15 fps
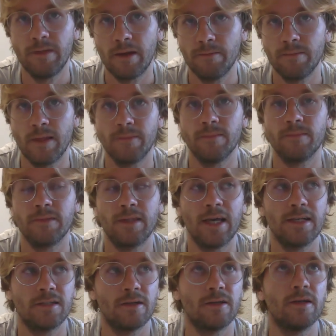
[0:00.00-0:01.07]
That
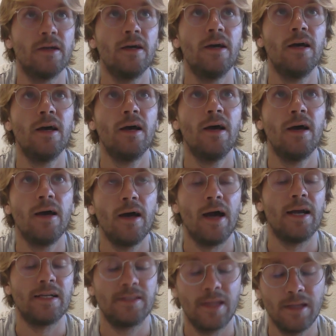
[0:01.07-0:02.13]
takes
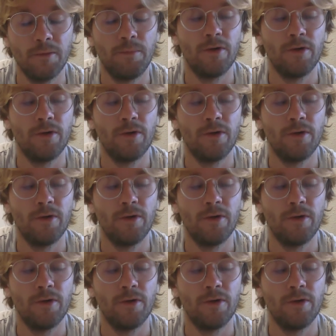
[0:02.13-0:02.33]
an extended